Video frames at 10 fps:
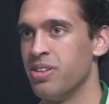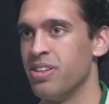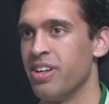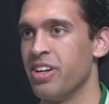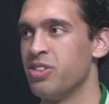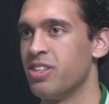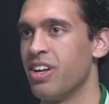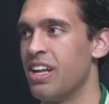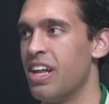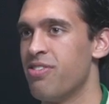It is. Like you said,
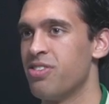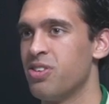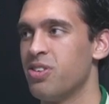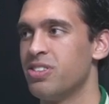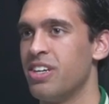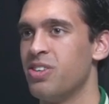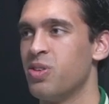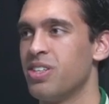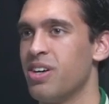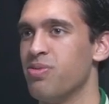yeah. like 11 year old, 10 year
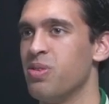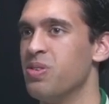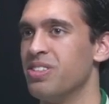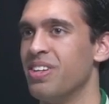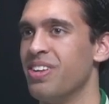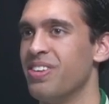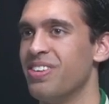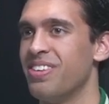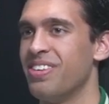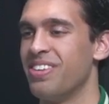olds have phones now.
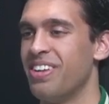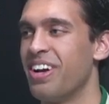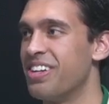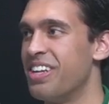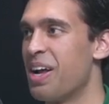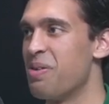Yeah. they got data